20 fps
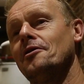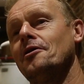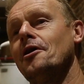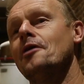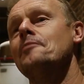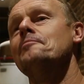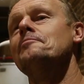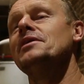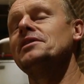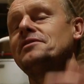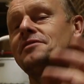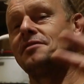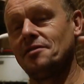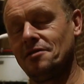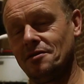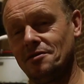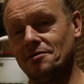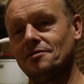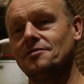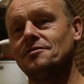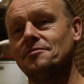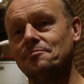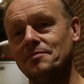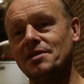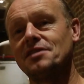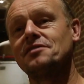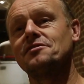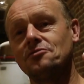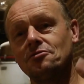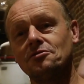a
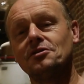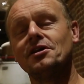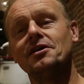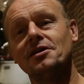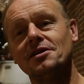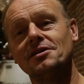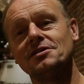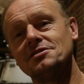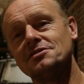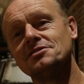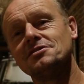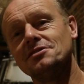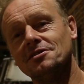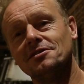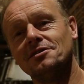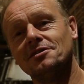myth today. It's